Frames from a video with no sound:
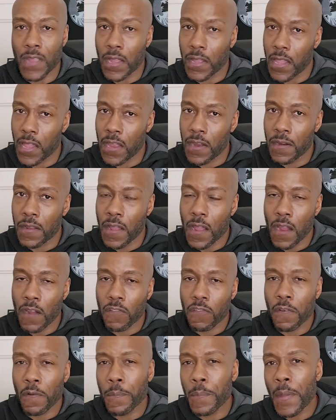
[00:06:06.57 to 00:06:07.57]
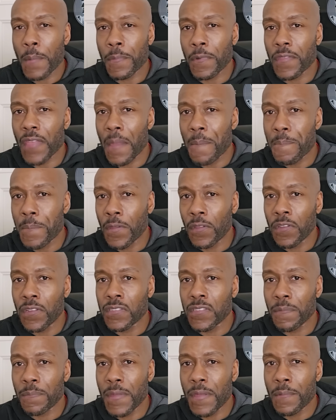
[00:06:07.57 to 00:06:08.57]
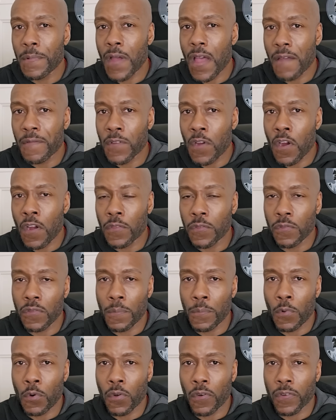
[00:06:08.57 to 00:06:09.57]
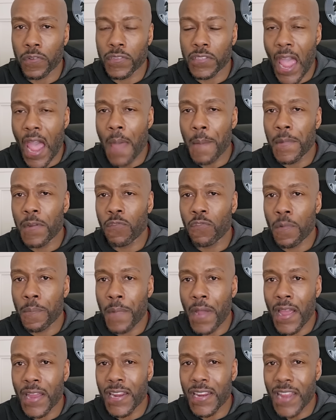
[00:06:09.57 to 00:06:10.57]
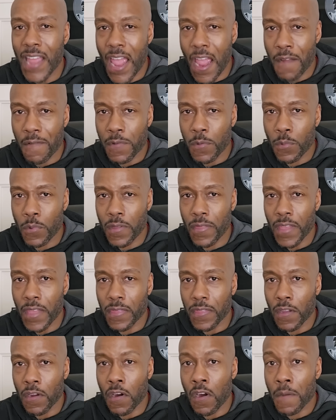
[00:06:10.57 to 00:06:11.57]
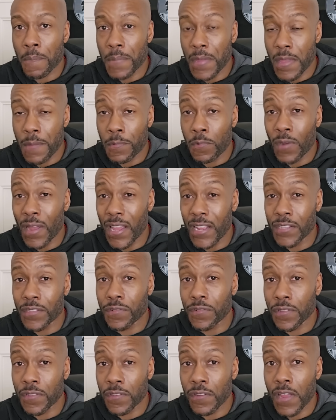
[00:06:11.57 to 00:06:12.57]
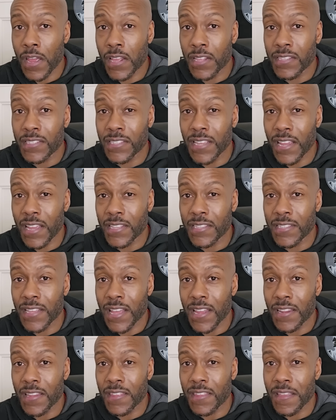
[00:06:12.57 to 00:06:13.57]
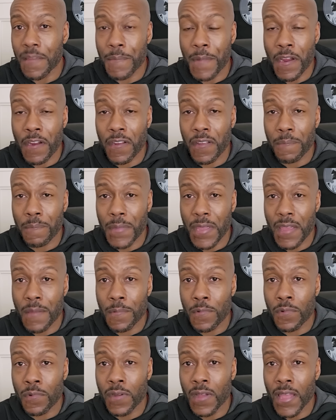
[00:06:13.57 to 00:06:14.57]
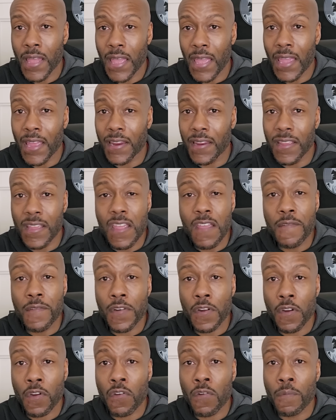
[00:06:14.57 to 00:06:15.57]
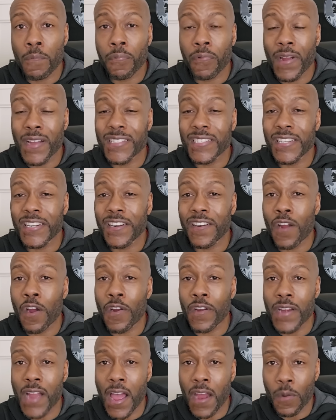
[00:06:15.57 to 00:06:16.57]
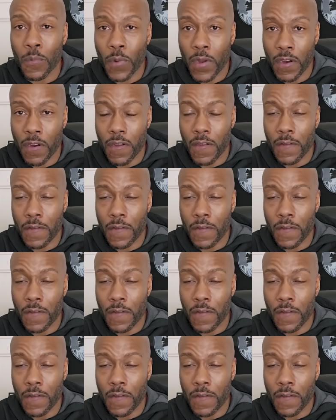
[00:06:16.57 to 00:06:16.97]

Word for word: Now, again, remember that millions of people have gone through the borders. Abbott reminded everyone that there are people entering the United States that the American people and even our own president are not aware